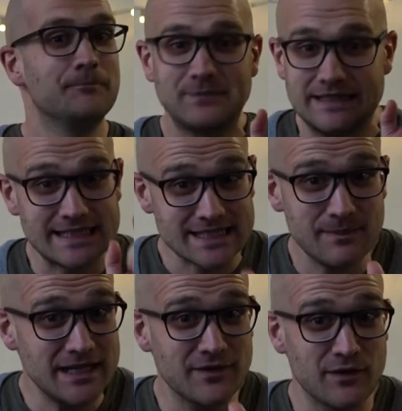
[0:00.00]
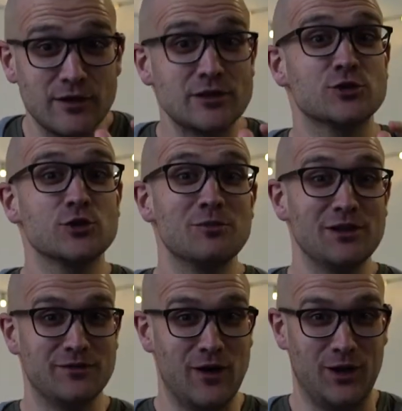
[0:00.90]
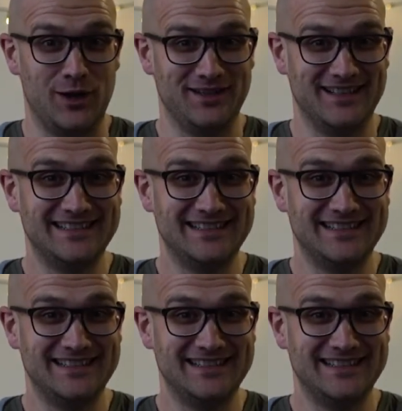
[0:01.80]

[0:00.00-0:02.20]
It doesn't mean you've ever understood what you've heard.